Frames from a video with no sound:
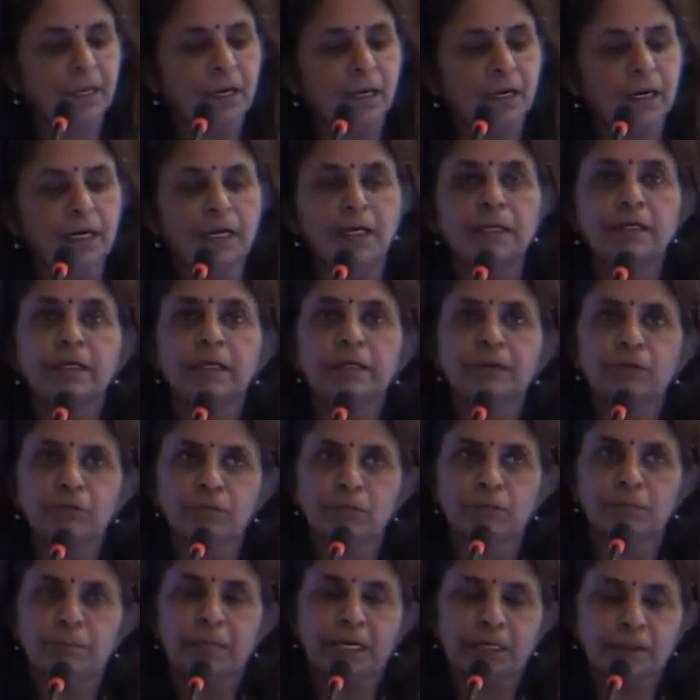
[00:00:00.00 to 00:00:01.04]
and the
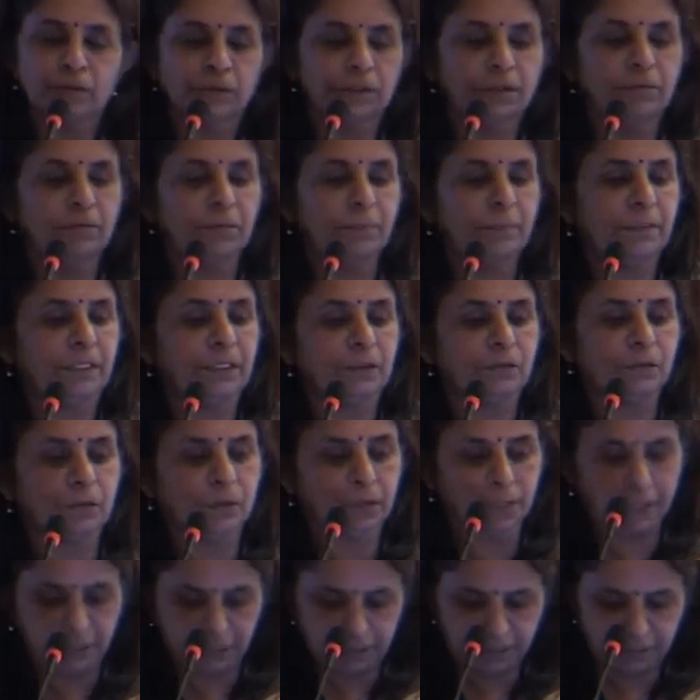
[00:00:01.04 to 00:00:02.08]
Bangalore Development
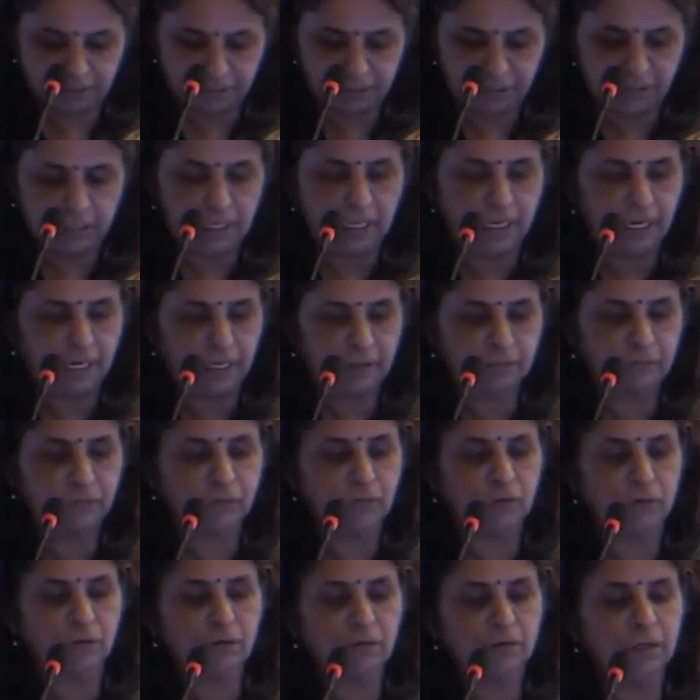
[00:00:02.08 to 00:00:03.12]
Authority giving the land
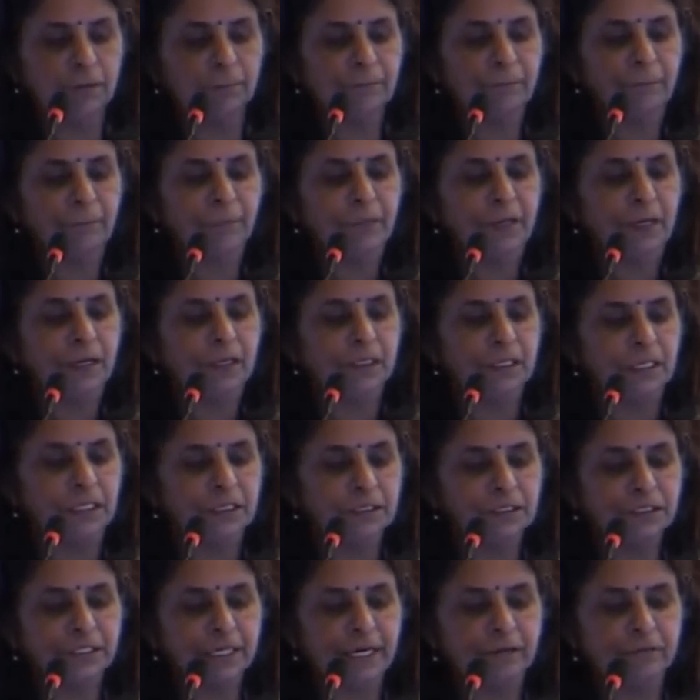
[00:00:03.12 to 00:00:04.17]
for and
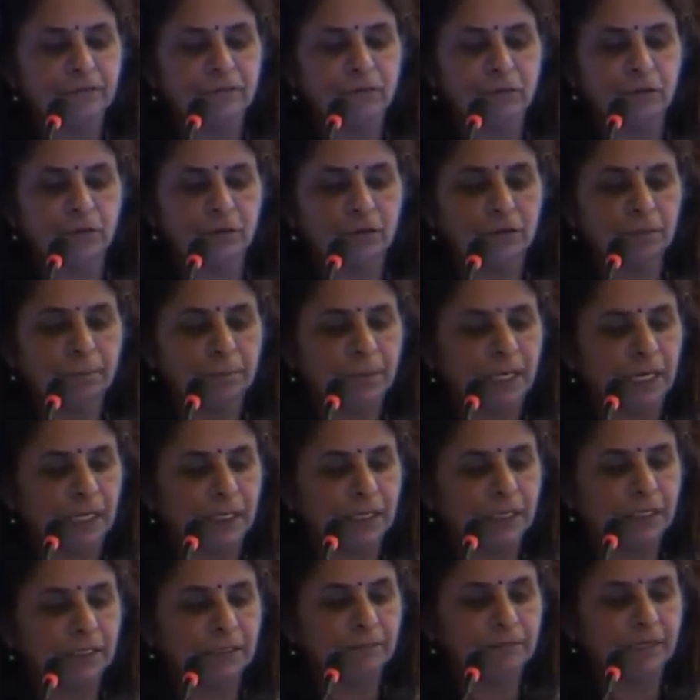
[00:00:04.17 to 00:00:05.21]
shed for
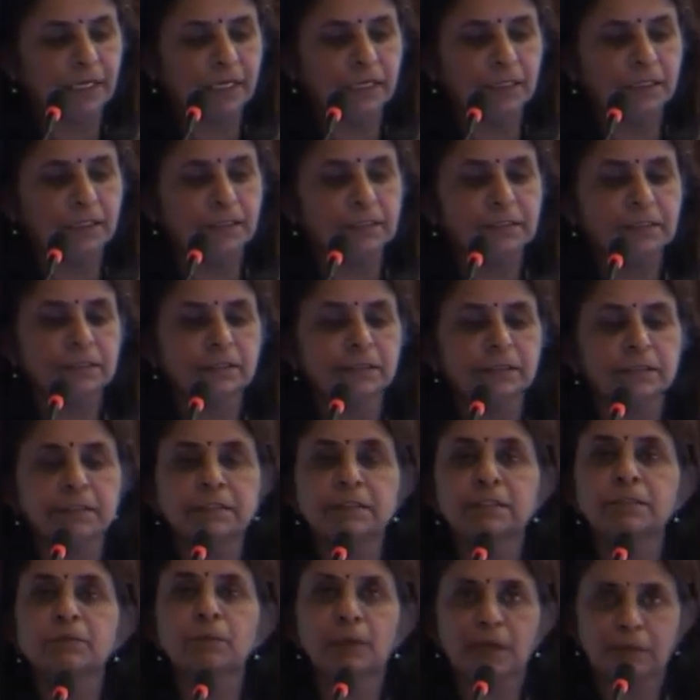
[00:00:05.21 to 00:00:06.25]
parking the vehicles. This
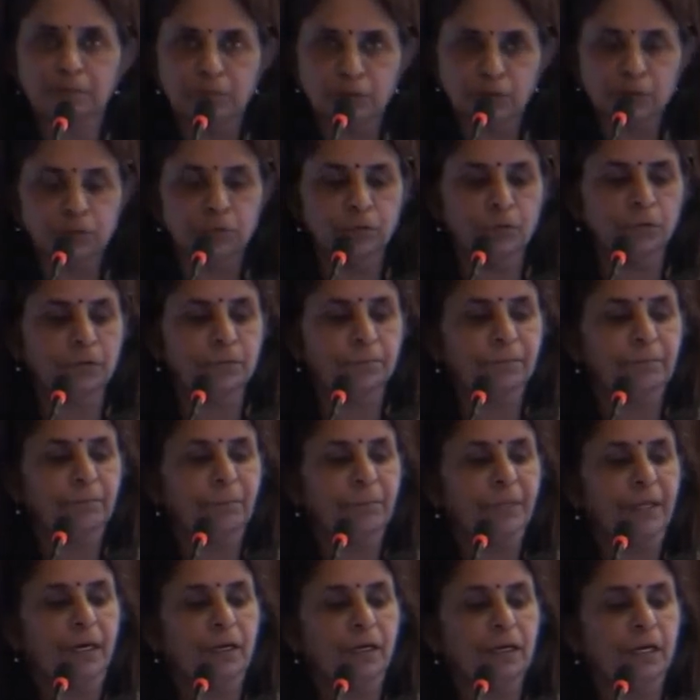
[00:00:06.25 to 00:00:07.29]
is Coimbatore.
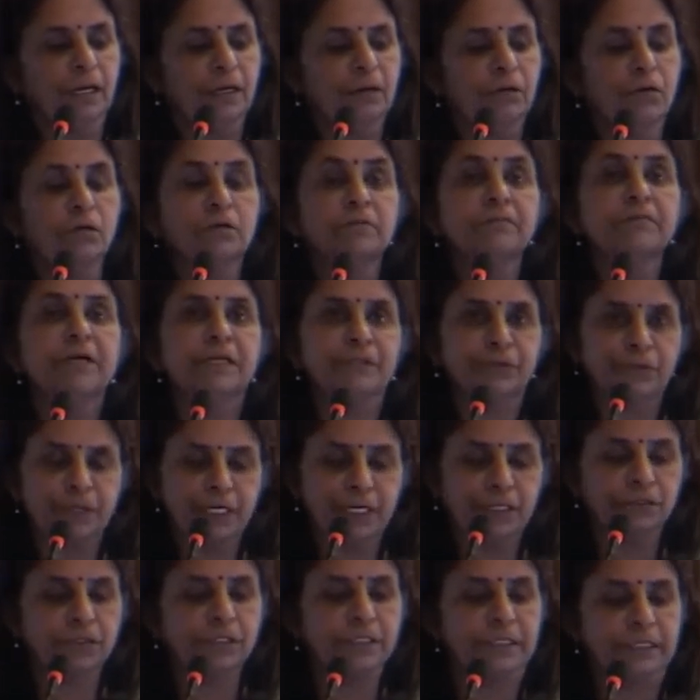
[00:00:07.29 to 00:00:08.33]
A lot of
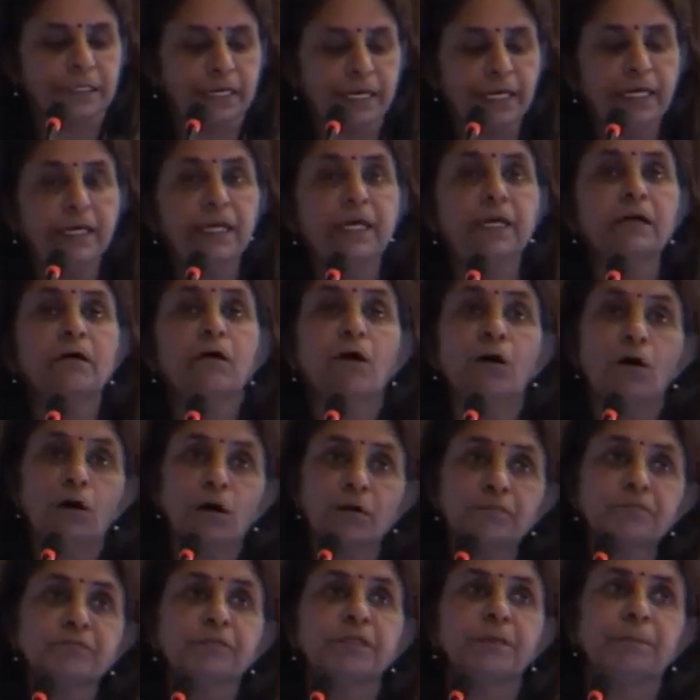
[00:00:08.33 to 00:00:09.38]
education training
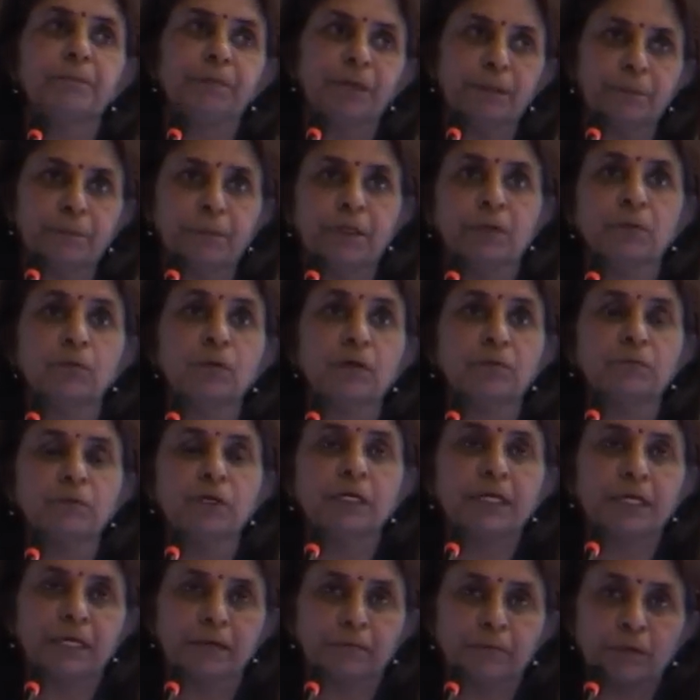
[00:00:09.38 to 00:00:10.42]
of the people who are
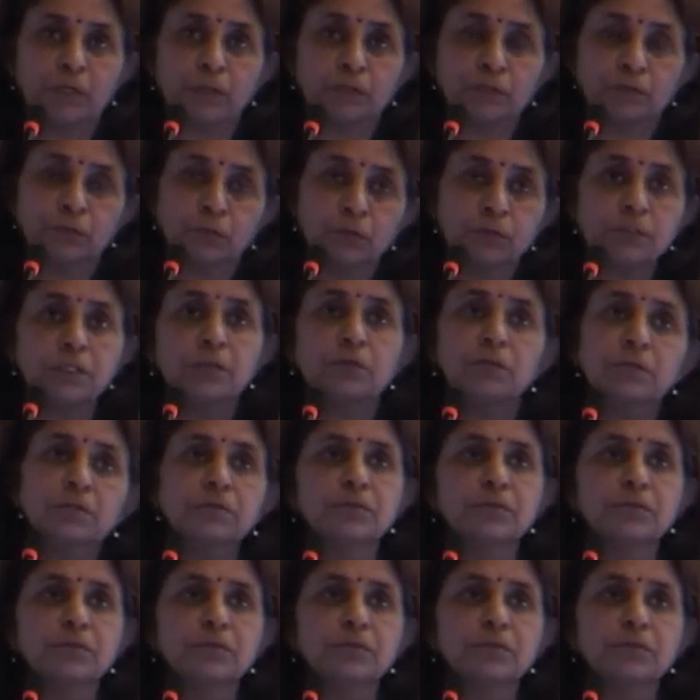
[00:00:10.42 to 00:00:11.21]
working, because those are also